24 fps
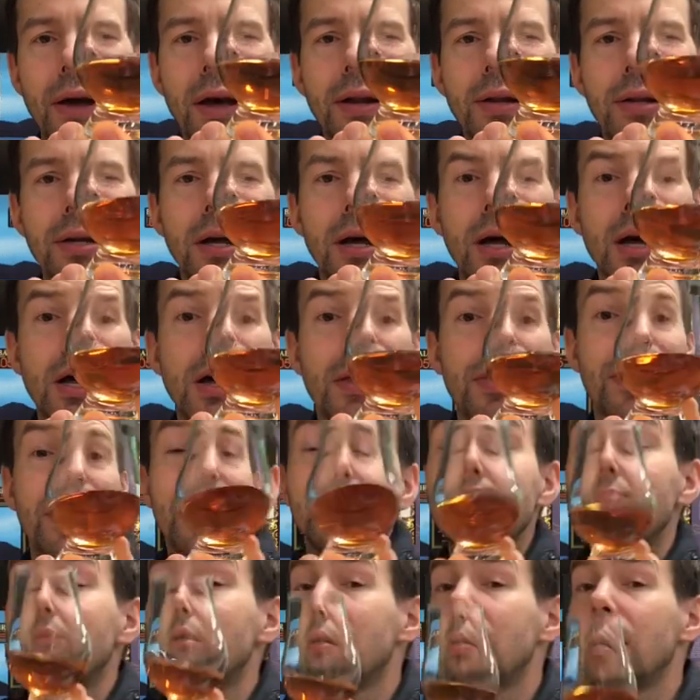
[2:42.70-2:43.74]
that
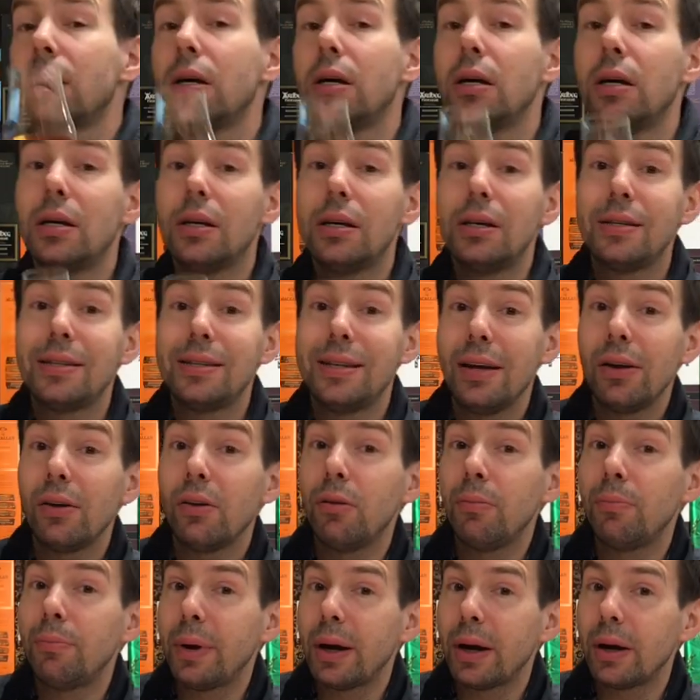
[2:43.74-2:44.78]
this
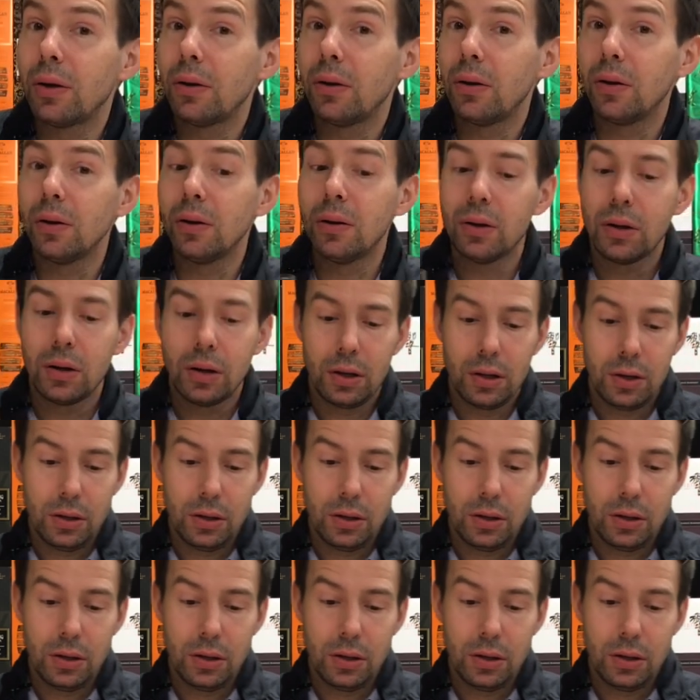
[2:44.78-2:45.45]
single barrel,